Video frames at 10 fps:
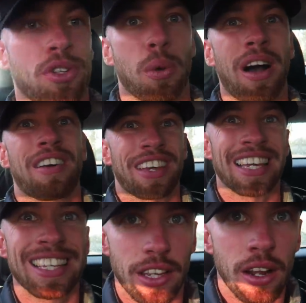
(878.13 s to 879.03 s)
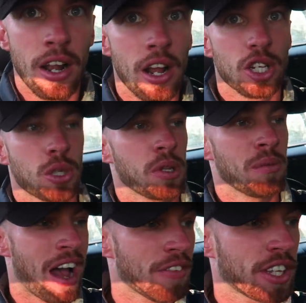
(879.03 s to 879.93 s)
of them don't have either. Some of
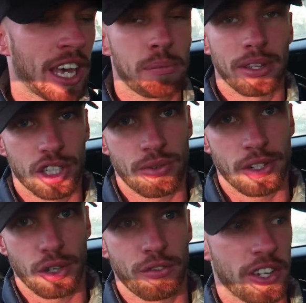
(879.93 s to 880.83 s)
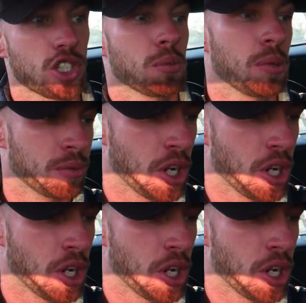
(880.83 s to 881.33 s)
them have the capability to retrofit, some of them